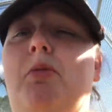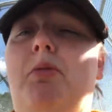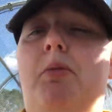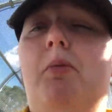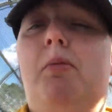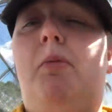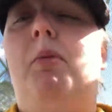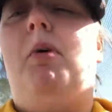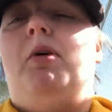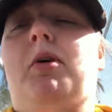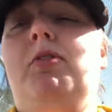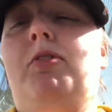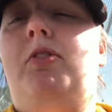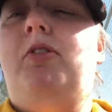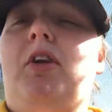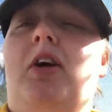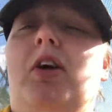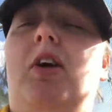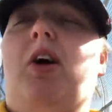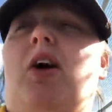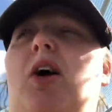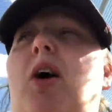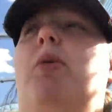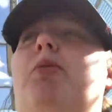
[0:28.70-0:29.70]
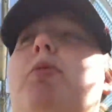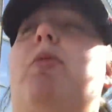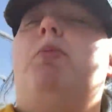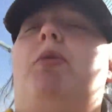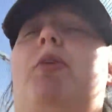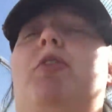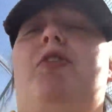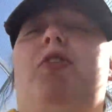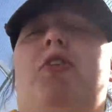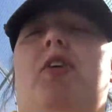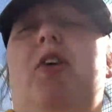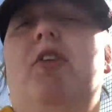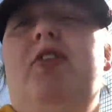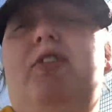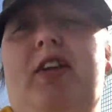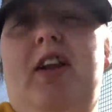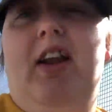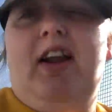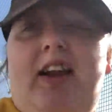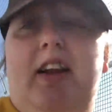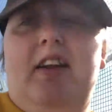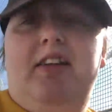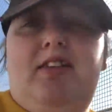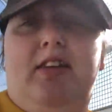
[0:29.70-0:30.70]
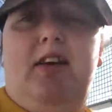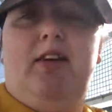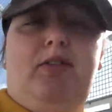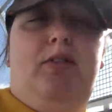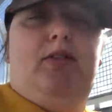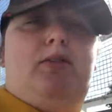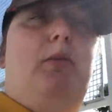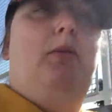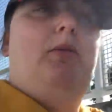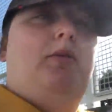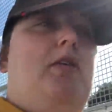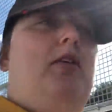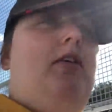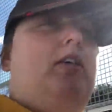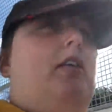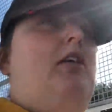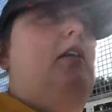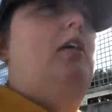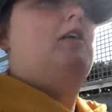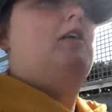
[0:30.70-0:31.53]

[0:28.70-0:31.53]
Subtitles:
to, well, she don't go home tomorrow. She goes to Nanny's house tomorrow.